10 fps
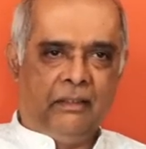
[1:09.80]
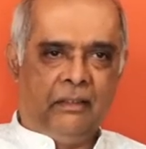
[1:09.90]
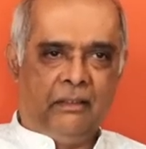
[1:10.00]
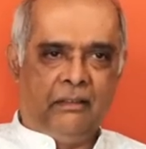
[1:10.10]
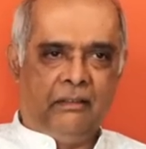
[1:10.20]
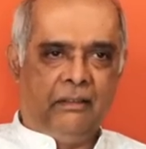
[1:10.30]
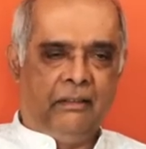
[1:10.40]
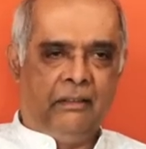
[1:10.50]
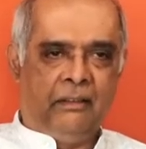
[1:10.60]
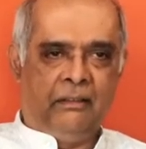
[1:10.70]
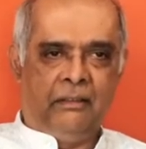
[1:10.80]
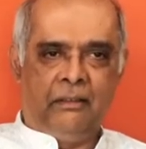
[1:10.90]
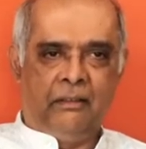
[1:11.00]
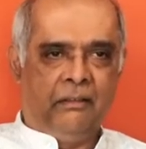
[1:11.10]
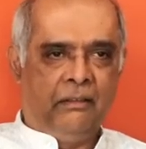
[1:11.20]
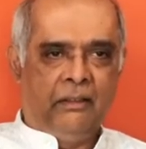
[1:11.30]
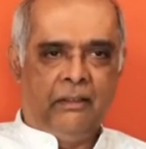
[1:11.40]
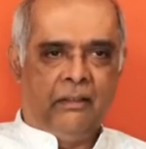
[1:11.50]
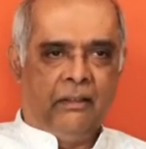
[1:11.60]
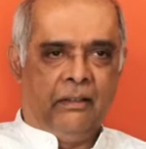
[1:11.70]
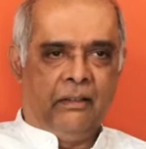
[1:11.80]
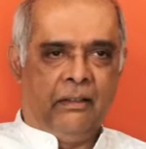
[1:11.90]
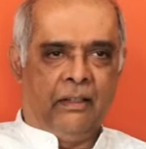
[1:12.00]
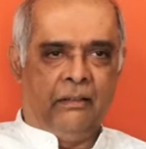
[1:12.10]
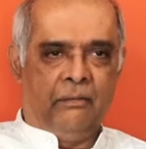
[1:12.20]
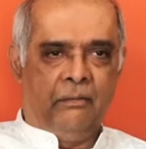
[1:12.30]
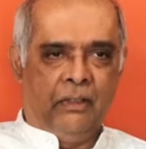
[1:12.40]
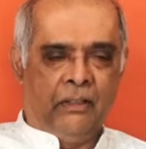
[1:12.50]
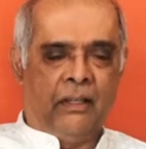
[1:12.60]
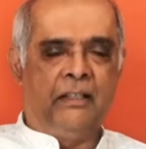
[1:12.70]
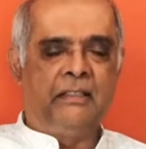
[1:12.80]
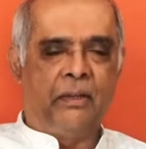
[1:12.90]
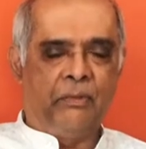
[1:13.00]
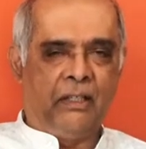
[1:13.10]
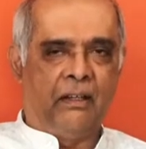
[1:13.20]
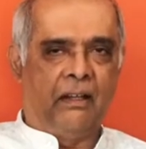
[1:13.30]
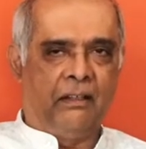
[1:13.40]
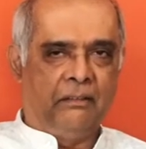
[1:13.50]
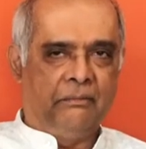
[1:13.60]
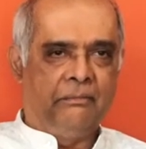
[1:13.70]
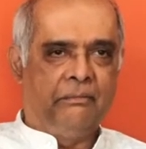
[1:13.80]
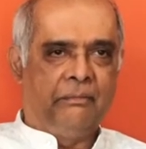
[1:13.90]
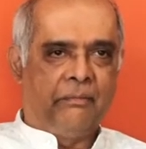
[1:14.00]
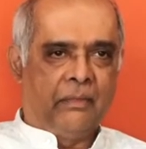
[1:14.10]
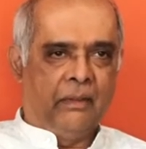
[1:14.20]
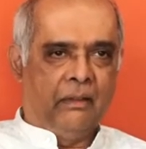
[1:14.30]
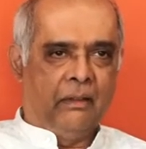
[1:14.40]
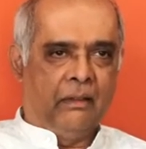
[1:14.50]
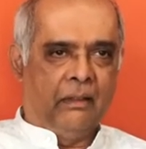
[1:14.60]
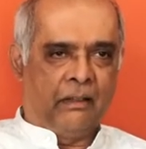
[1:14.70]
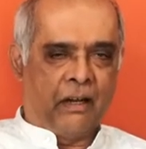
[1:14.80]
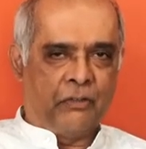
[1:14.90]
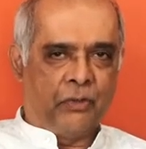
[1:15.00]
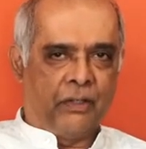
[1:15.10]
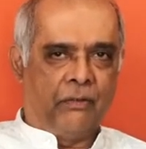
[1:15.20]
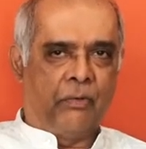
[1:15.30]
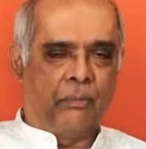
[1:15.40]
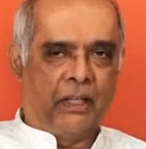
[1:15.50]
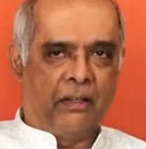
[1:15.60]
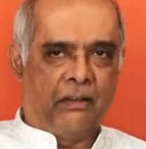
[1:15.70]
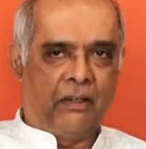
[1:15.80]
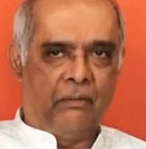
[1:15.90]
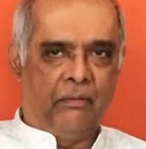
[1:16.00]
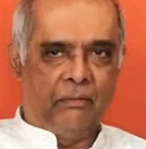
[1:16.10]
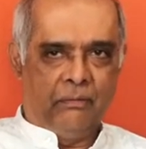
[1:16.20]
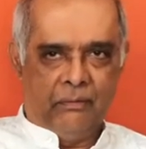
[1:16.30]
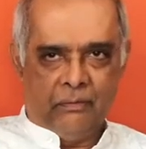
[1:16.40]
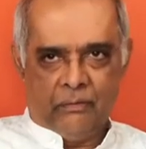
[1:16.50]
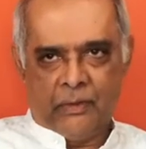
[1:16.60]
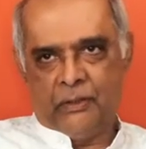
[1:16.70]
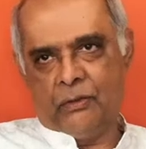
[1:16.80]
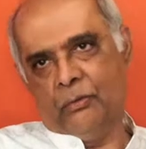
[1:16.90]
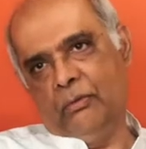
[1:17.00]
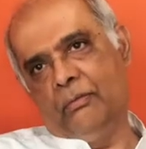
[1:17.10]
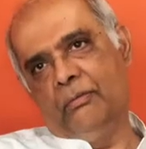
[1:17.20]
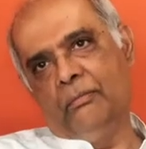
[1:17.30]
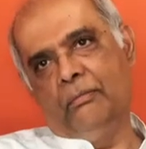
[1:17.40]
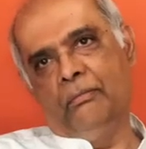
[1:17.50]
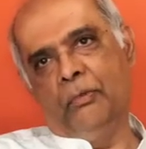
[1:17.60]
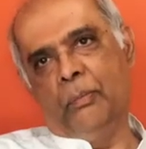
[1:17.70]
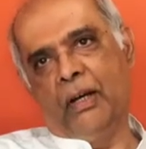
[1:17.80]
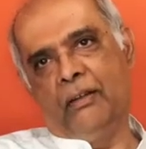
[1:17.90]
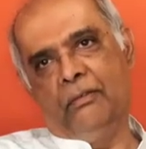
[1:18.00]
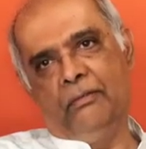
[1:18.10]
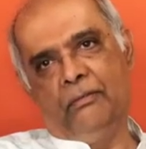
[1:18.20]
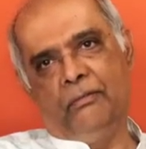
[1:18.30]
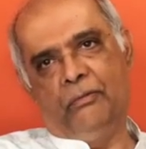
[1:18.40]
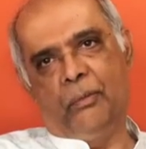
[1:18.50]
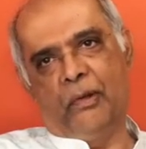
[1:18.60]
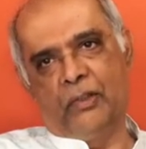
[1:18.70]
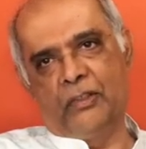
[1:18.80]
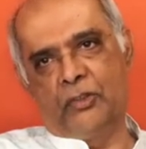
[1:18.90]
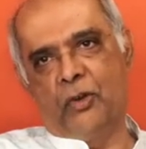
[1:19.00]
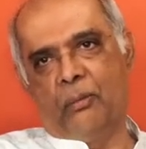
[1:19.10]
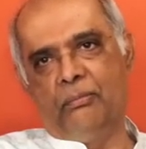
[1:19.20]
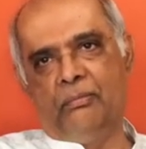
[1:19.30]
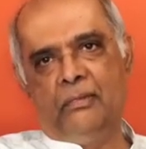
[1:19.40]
Yeah. And then in 1979, I graduated from there and went to Mumbai for my first job.